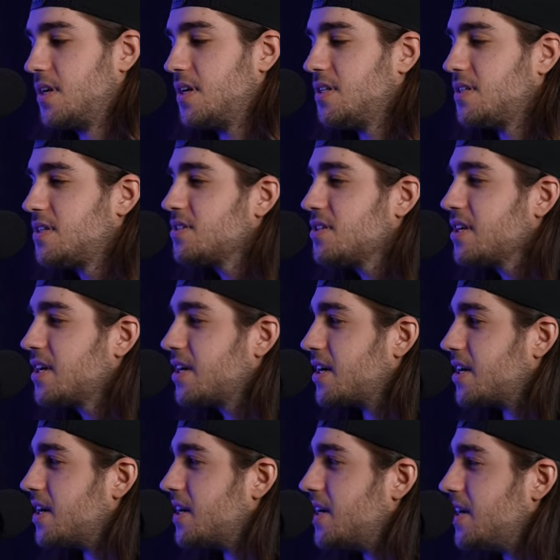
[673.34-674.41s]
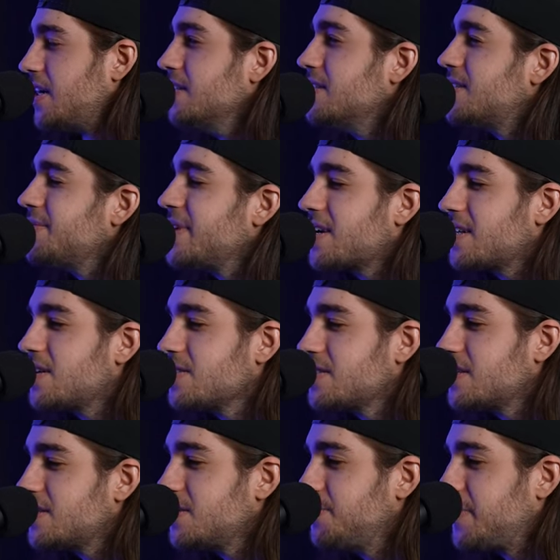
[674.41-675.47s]
it's such like a intimate
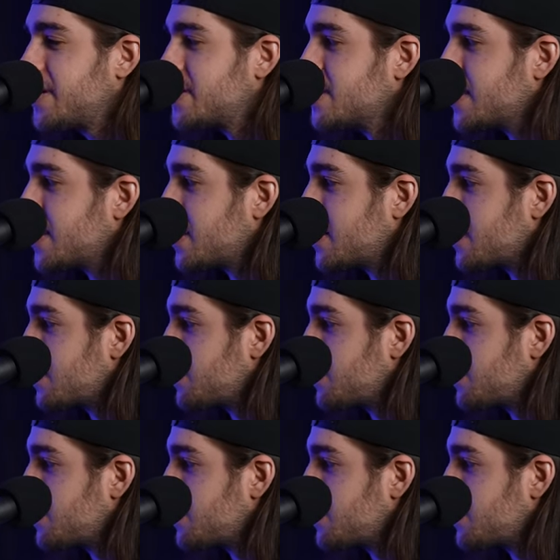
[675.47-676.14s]
closeness too, because like